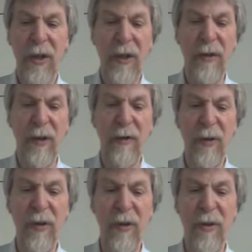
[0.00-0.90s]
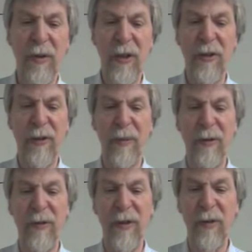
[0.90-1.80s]
Therefore, the whole concept
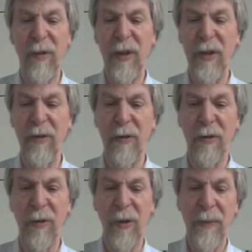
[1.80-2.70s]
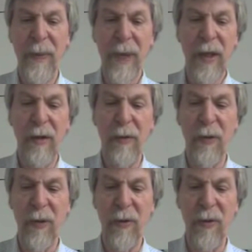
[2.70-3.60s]
is not very useful
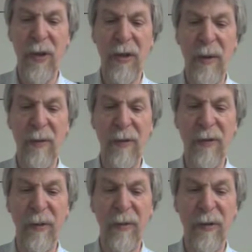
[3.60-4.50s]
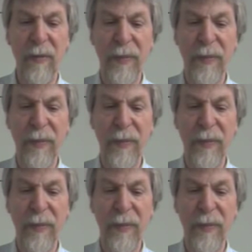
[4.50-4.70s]
for real-time systems.